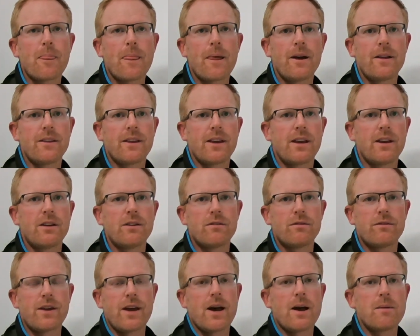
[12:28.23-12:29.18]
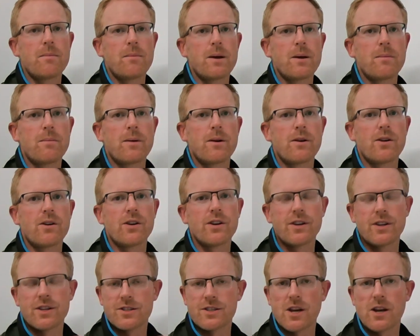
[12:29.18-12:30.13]
at the end of the AB period,
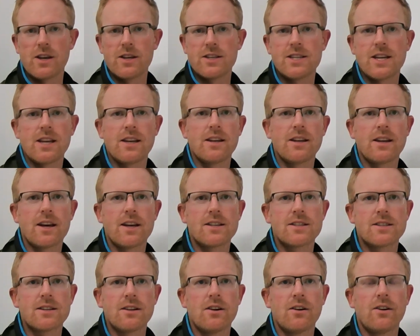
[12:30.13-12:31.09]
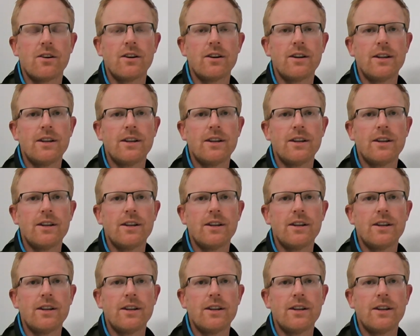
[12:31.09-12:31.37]
and it's only 10 days long.